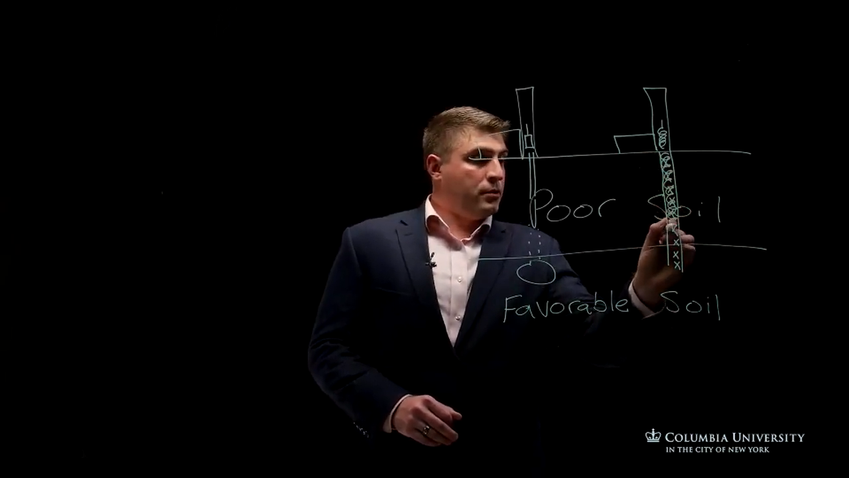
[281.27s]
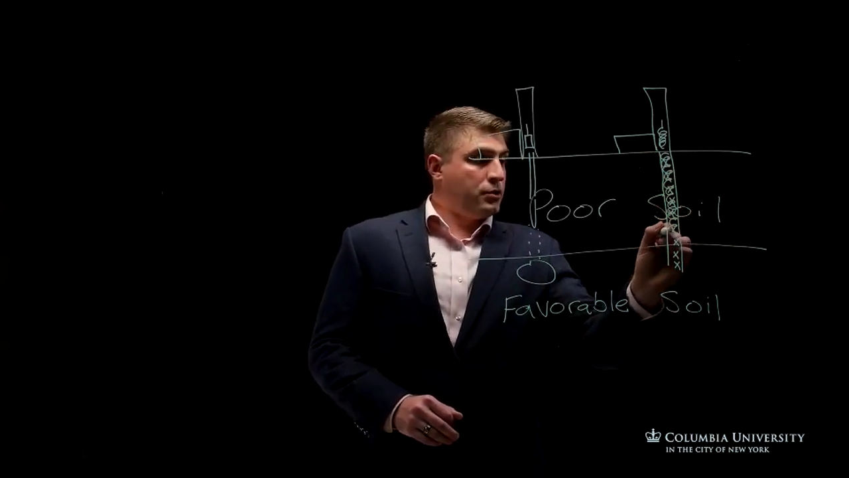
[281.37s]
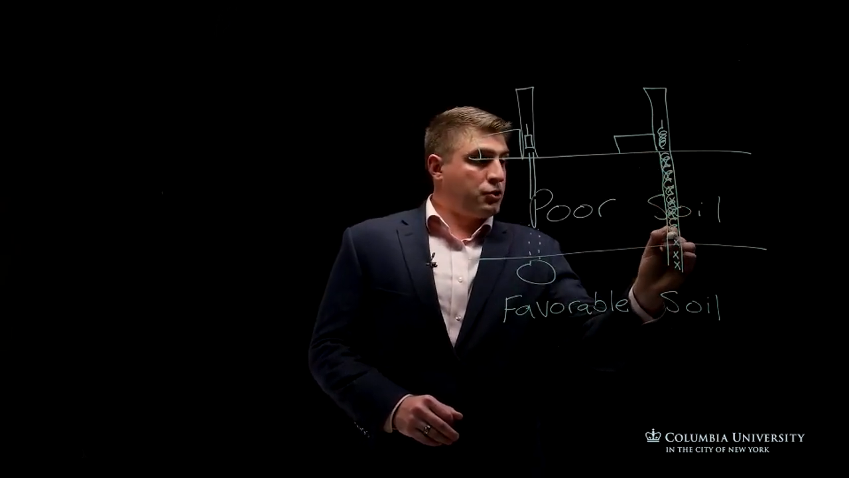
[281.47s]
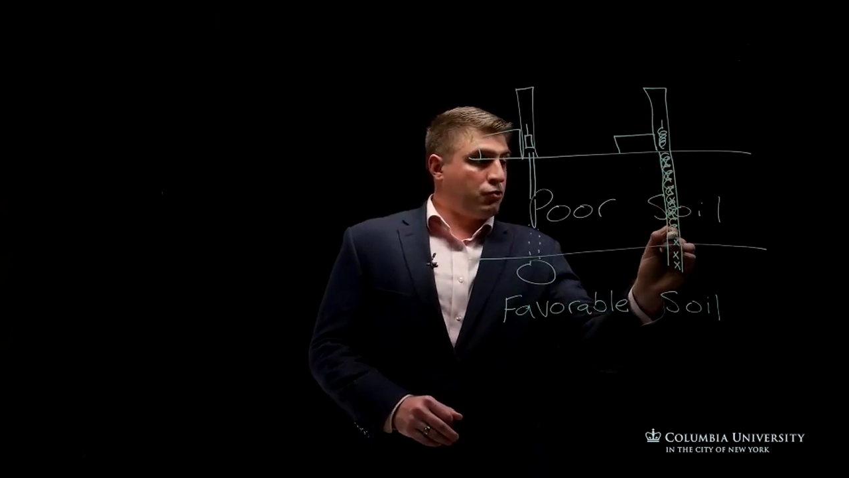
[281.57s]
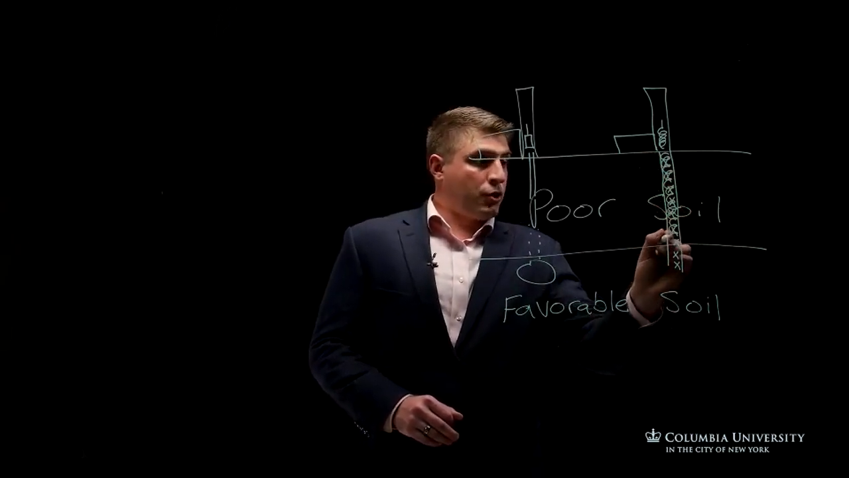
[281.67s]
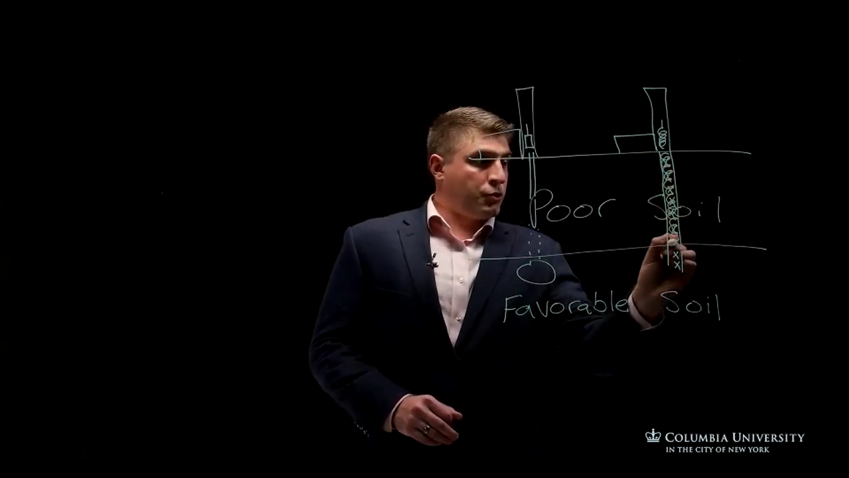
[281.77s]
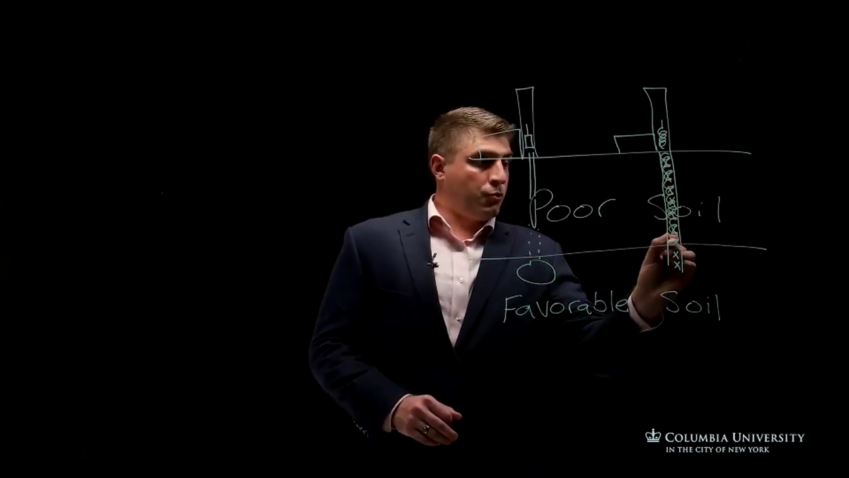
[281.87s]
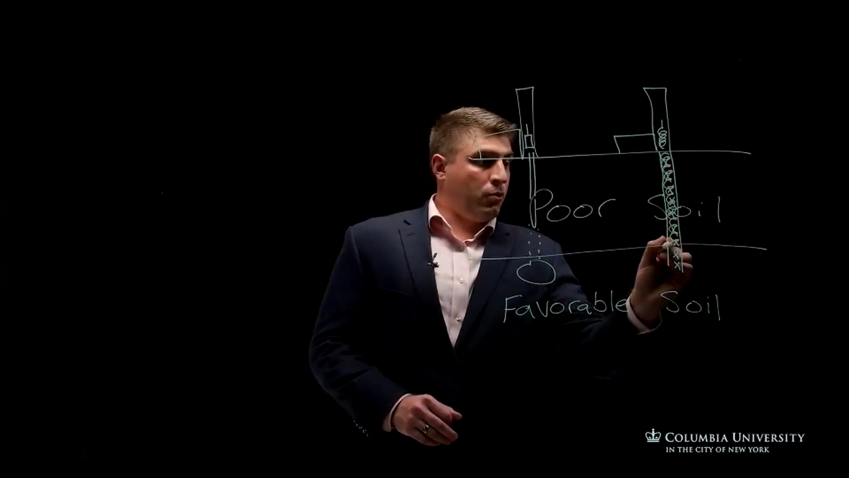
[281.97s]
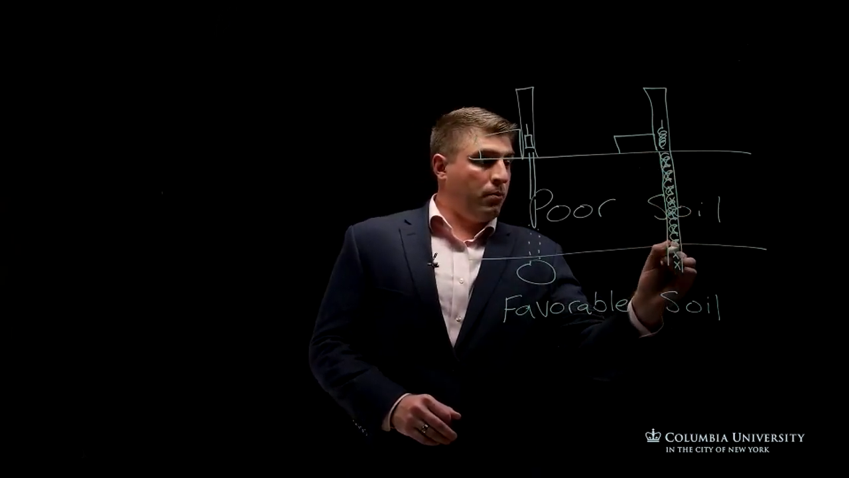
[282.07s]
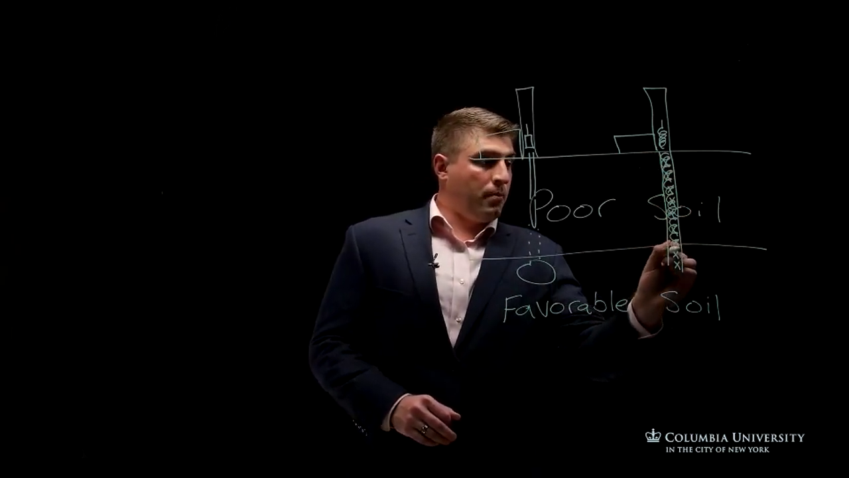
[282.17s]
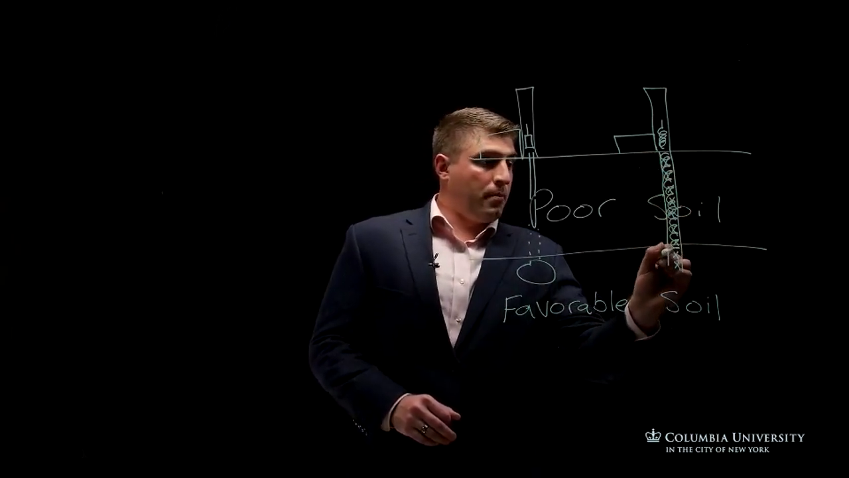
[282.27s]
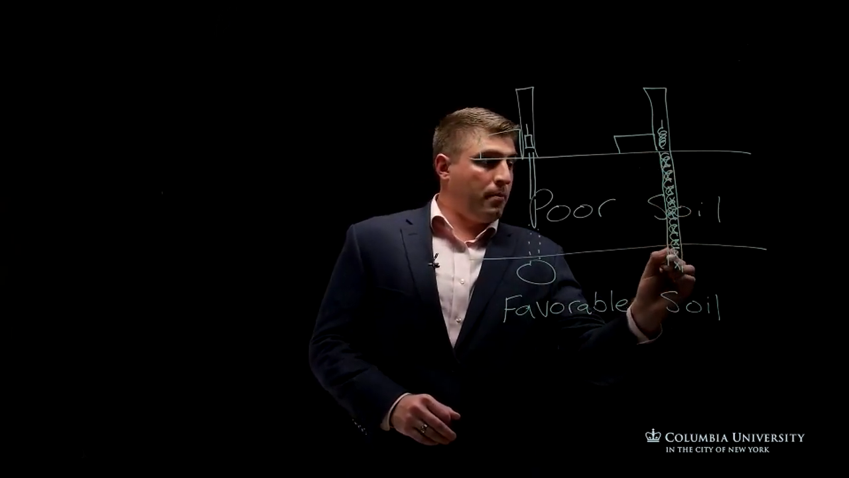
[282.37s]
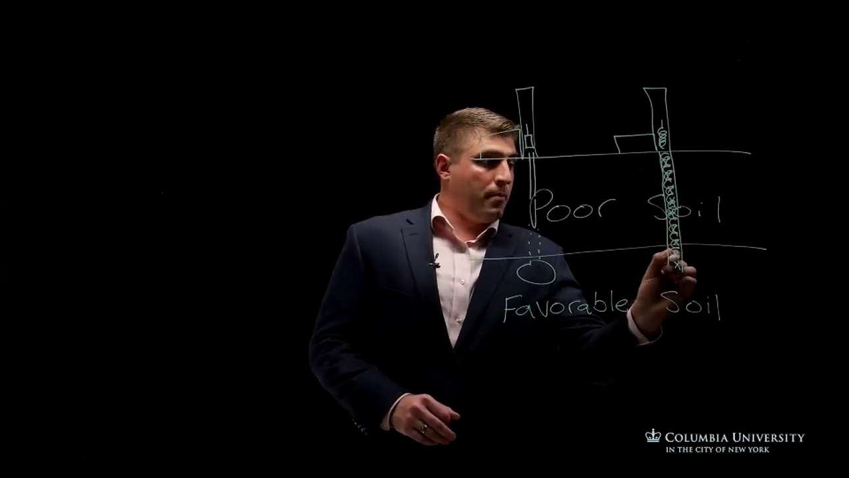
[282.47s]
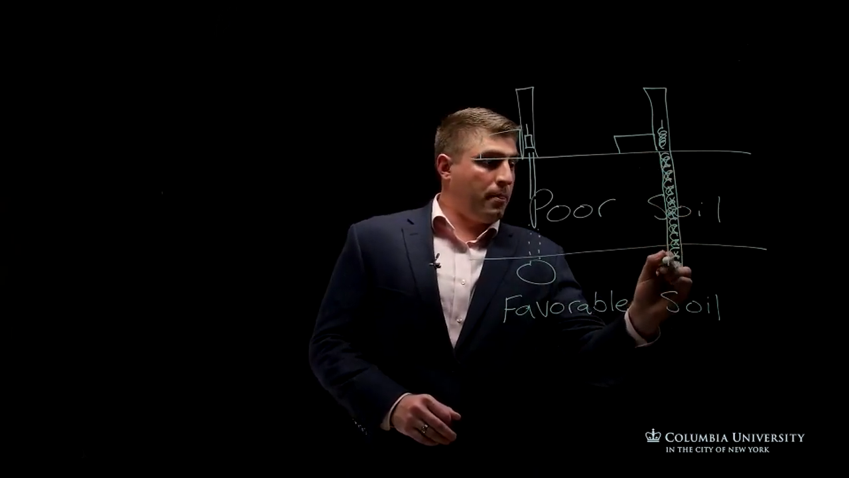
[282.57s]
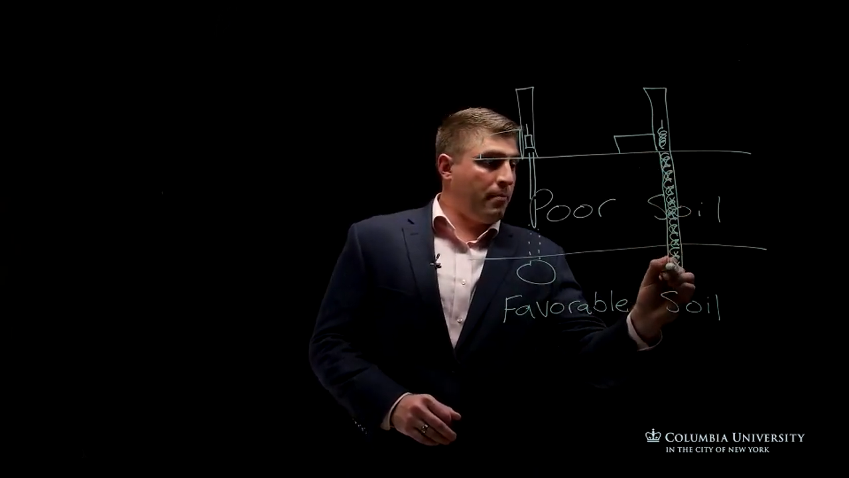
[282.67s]
structural
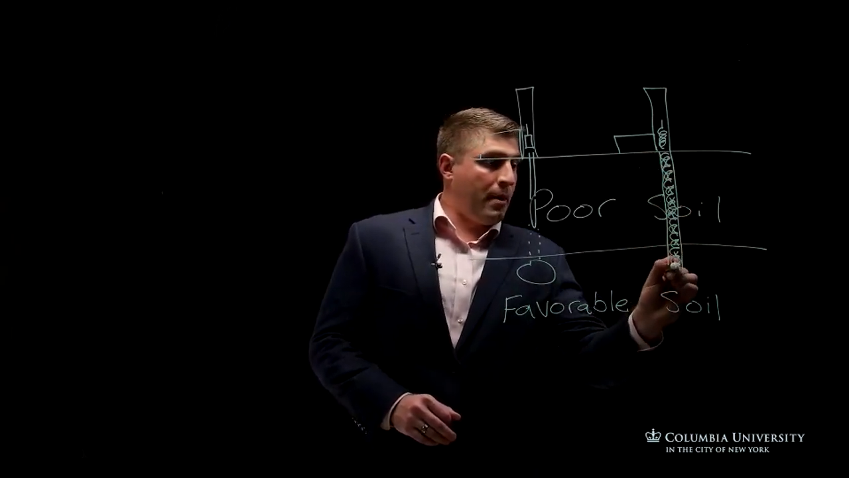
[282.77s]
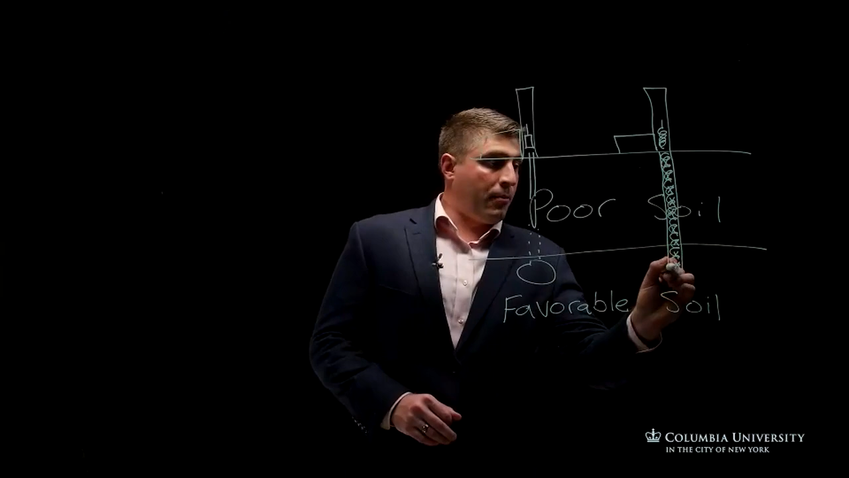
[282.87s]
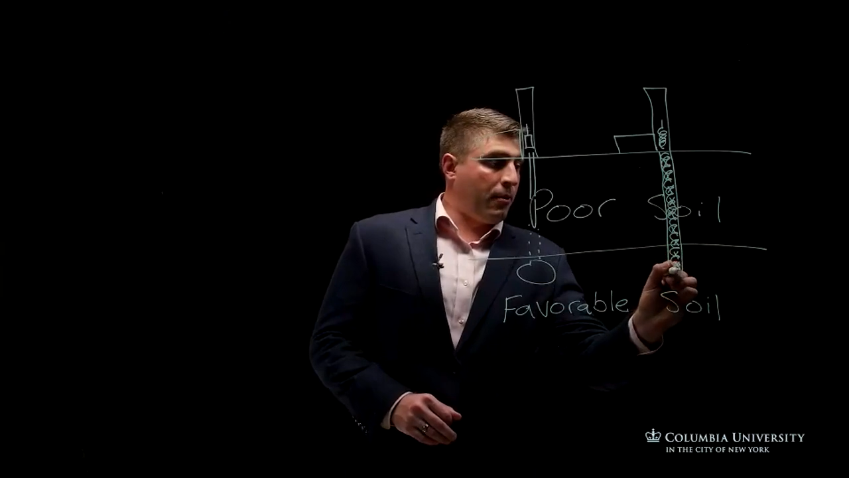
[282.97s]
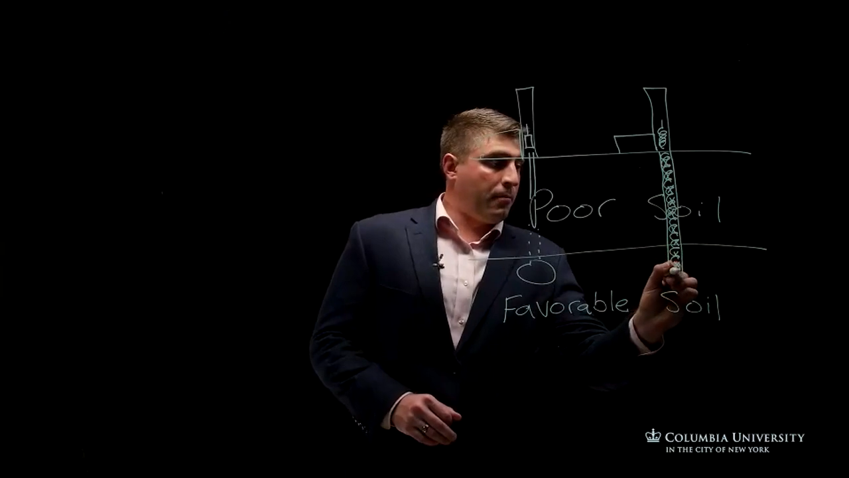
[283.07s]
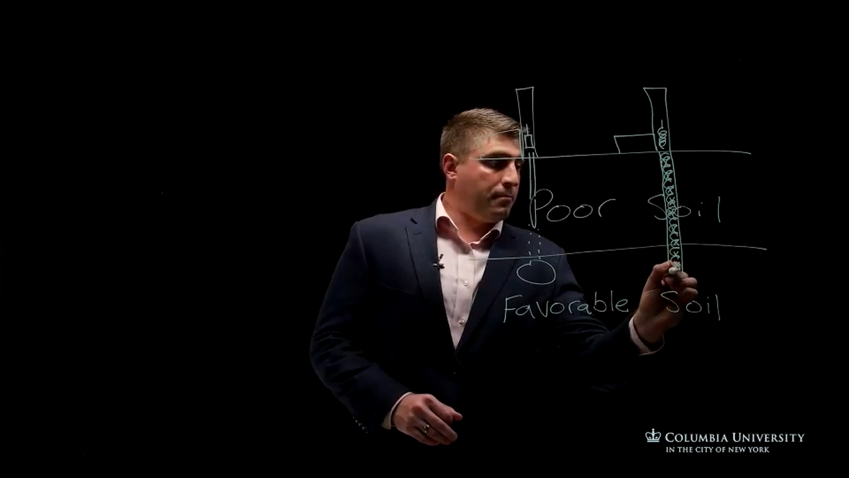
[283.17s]
member.